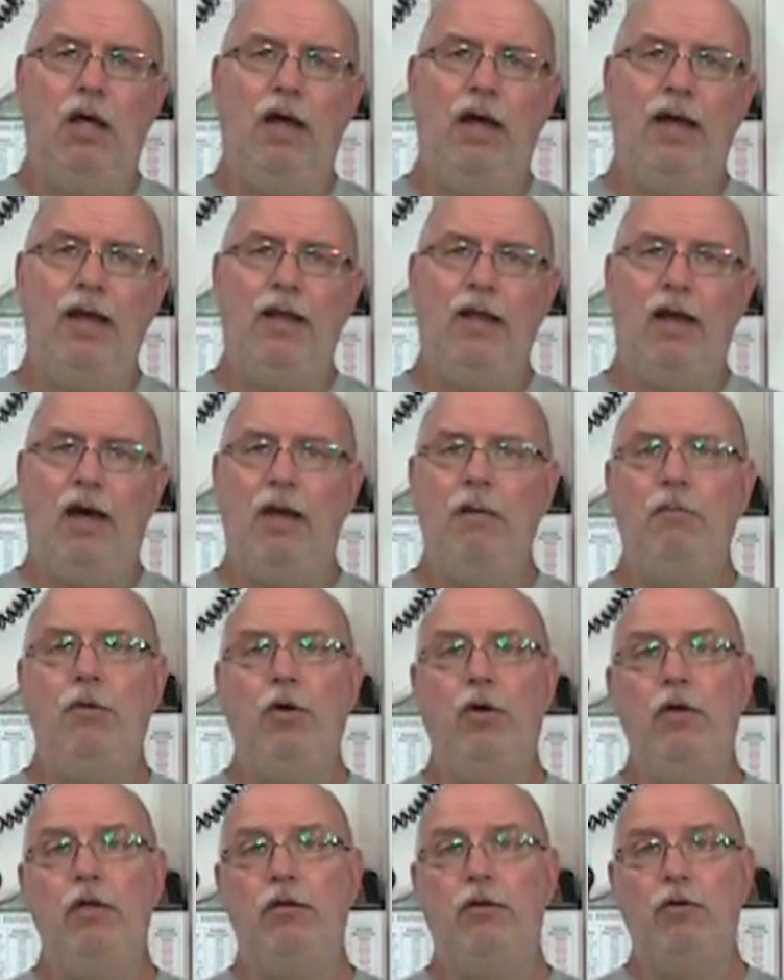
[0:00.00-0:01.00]
And I'm
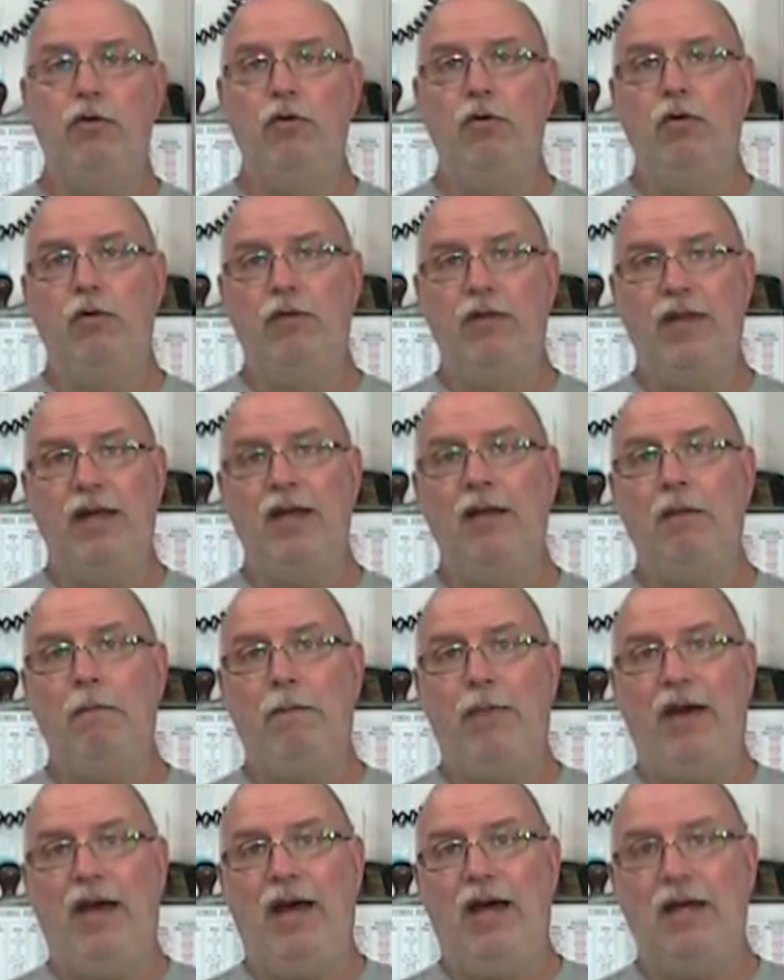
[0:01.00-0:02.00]
going to then
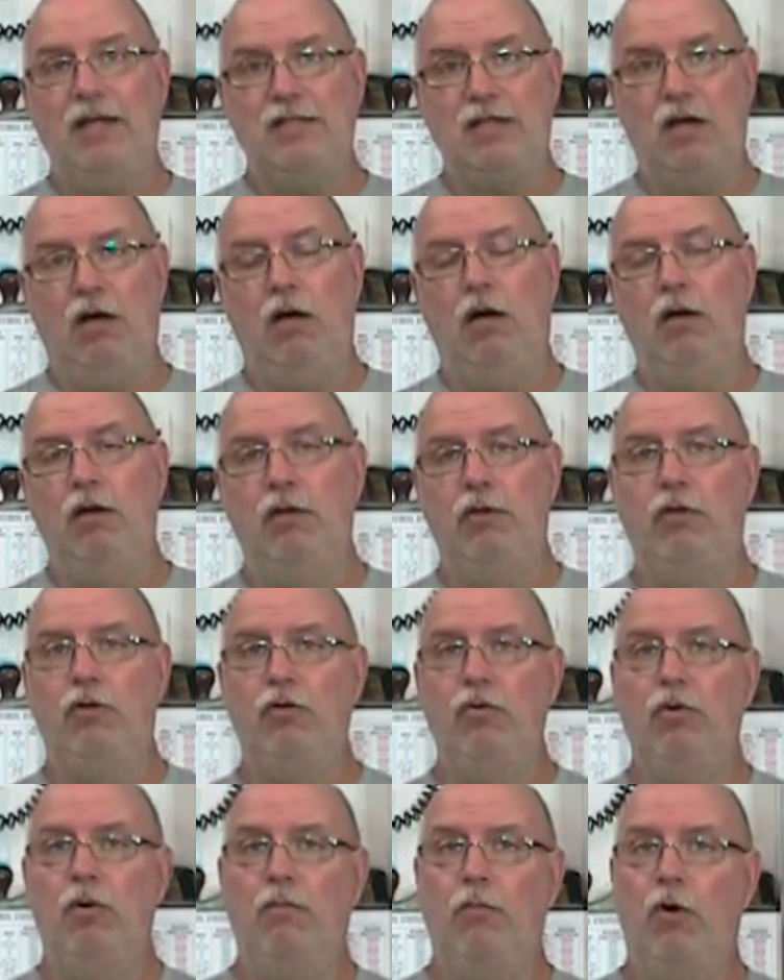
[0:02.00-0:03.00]
pass on
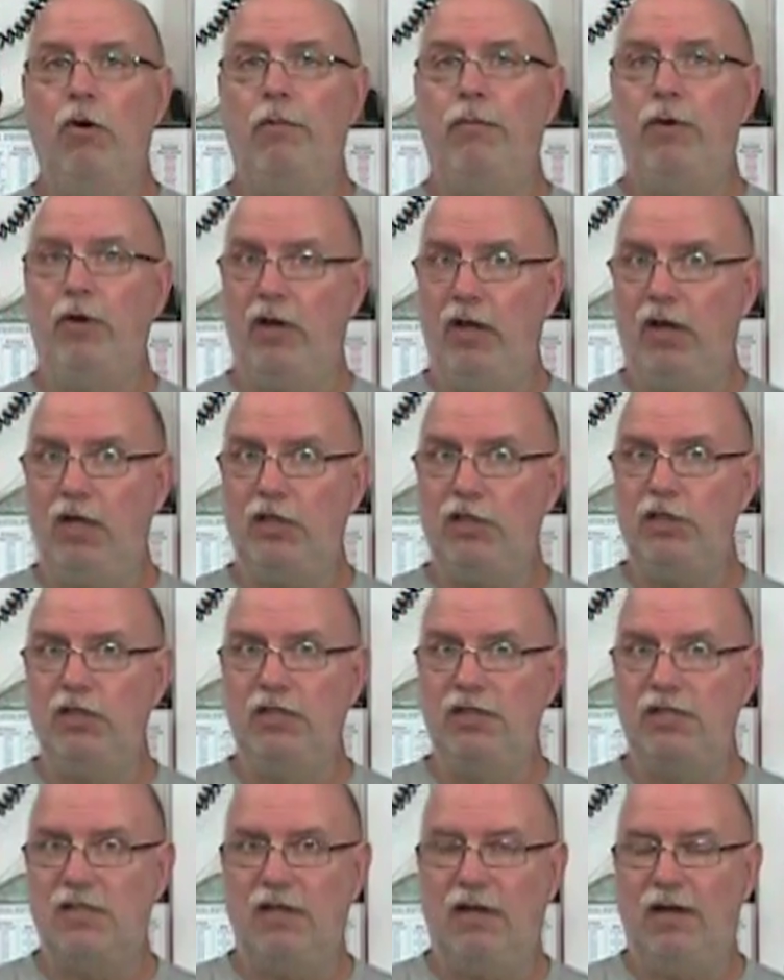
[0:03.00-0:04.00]
to a more
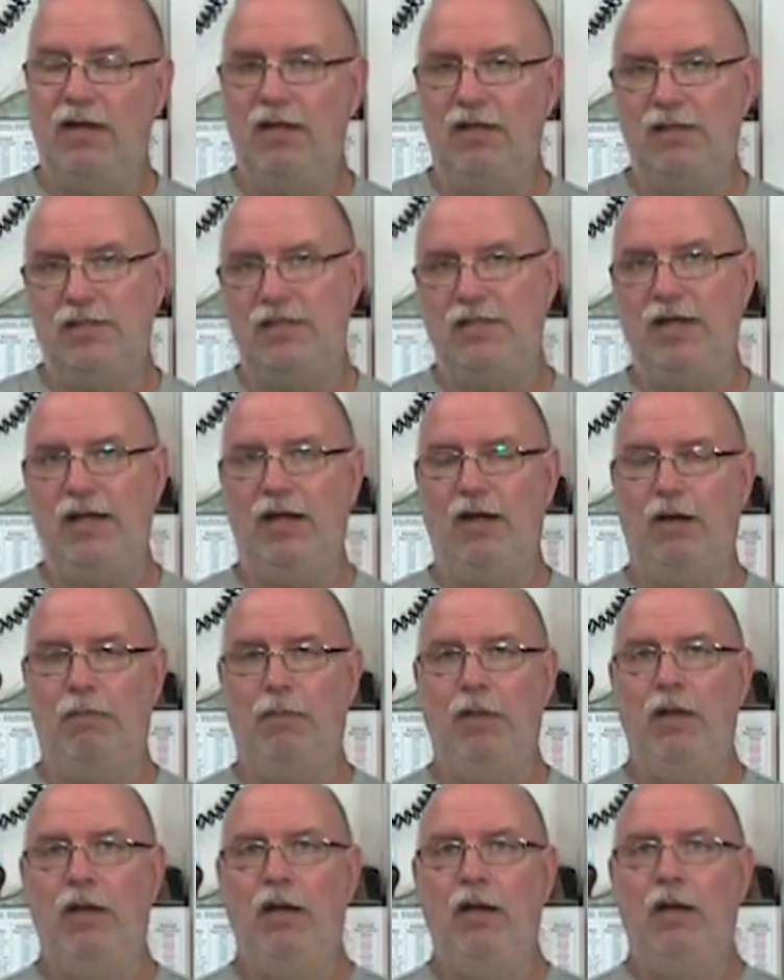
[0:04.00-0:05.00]
production style
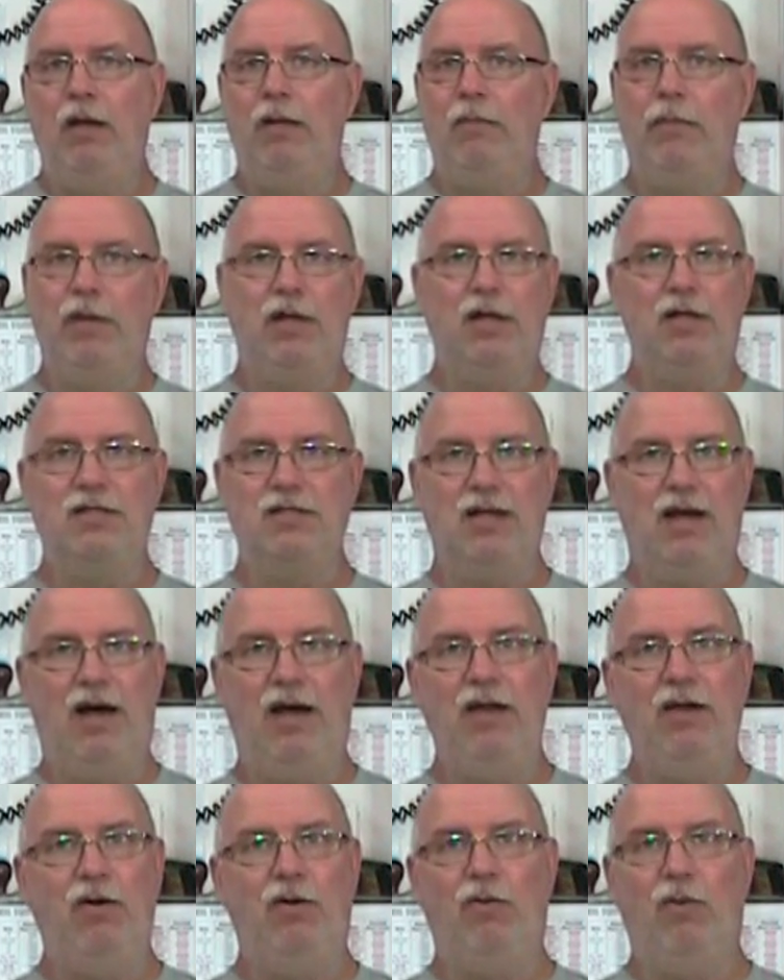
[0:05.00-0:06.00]
setup because
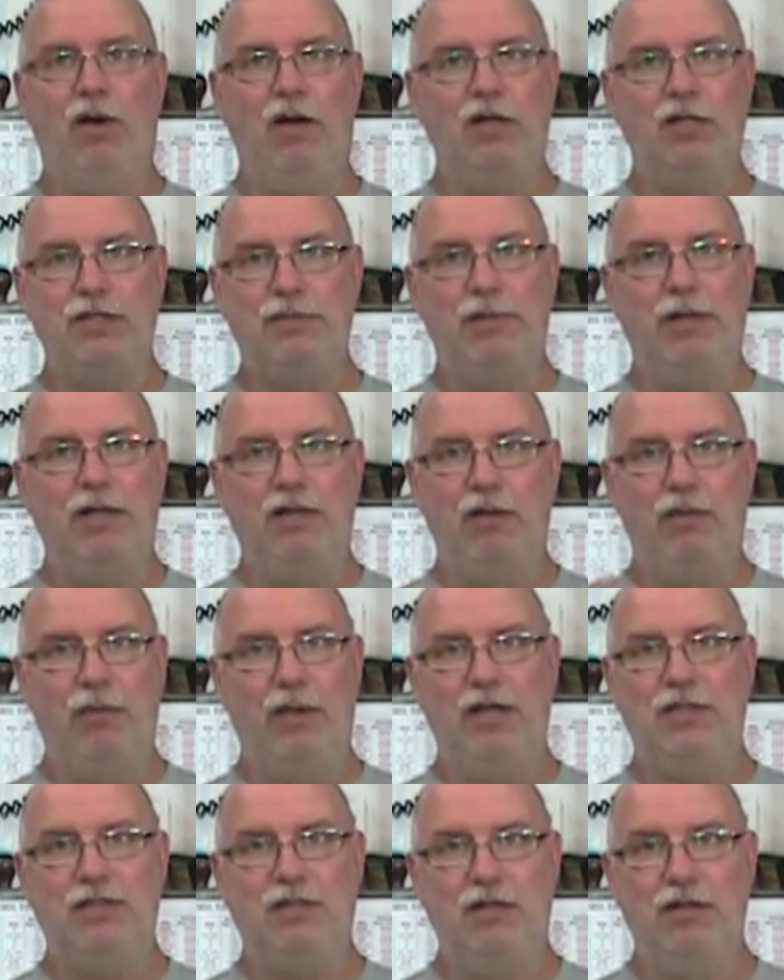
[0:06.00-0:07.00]
I don't want to spend the
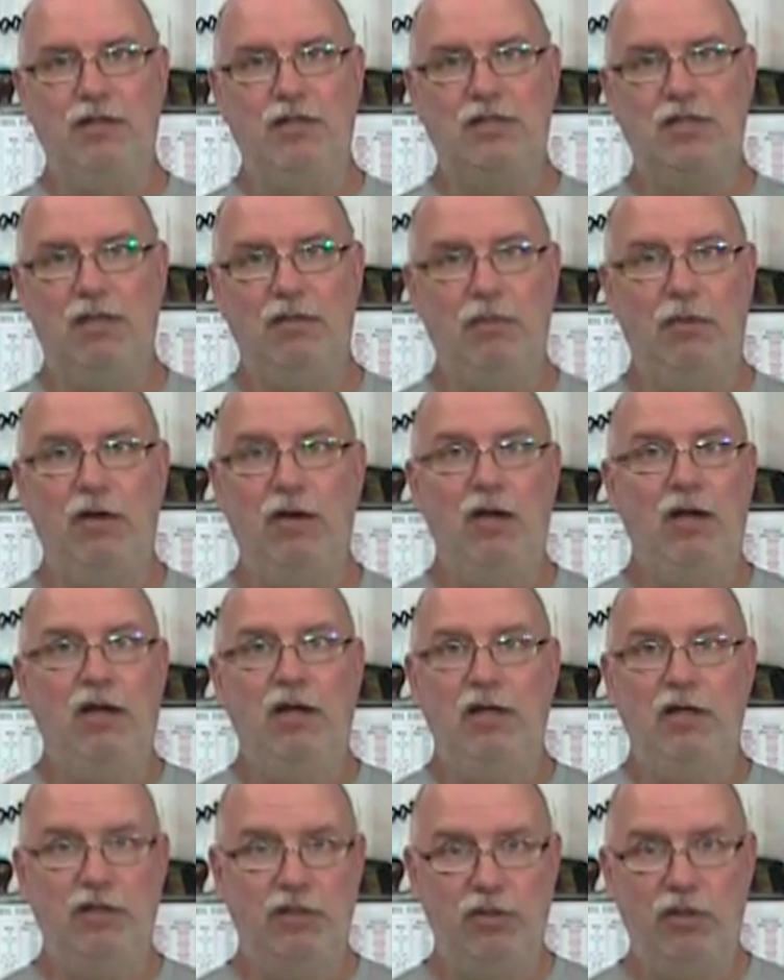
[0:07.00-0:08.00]
rest of the summer
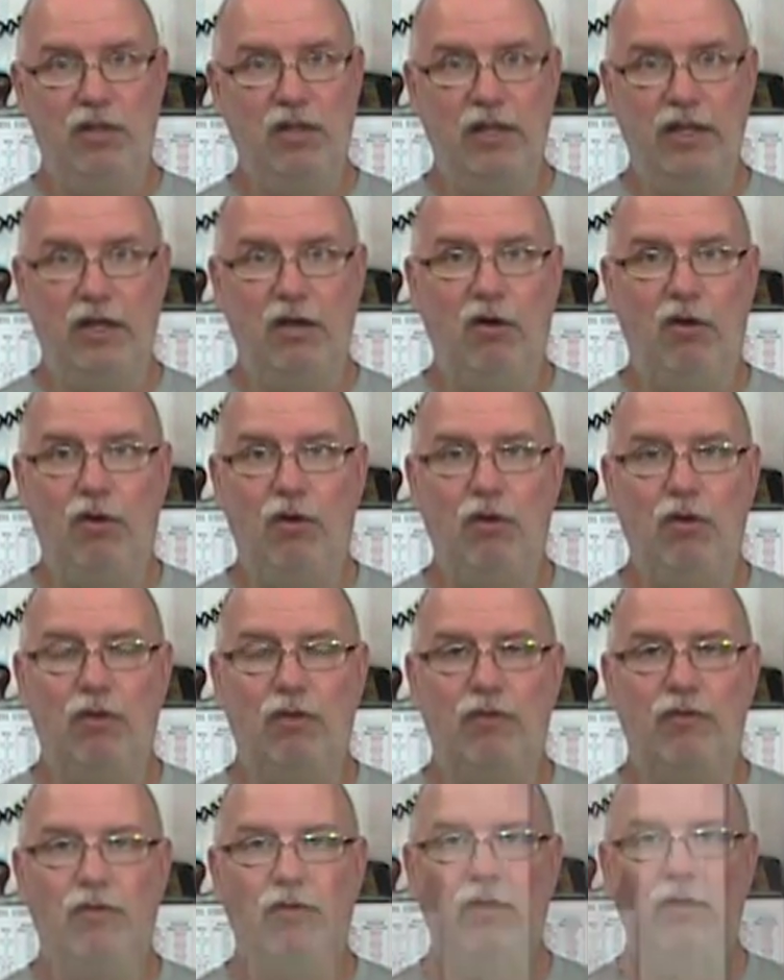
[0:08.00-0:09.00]
drilling
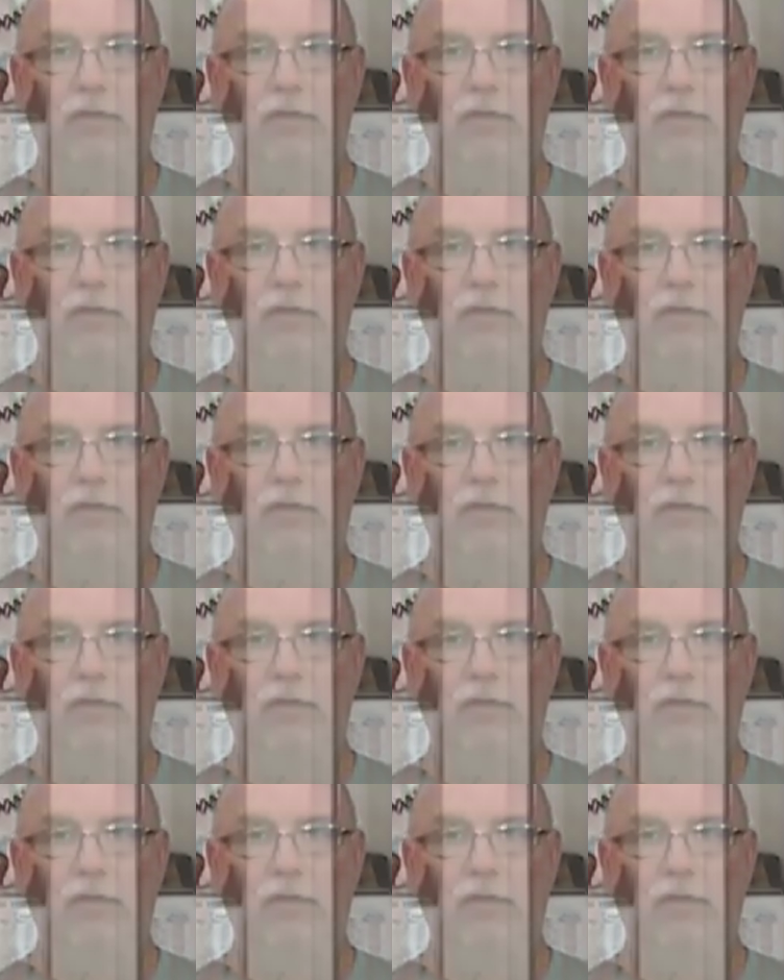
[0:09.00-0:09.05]
holes.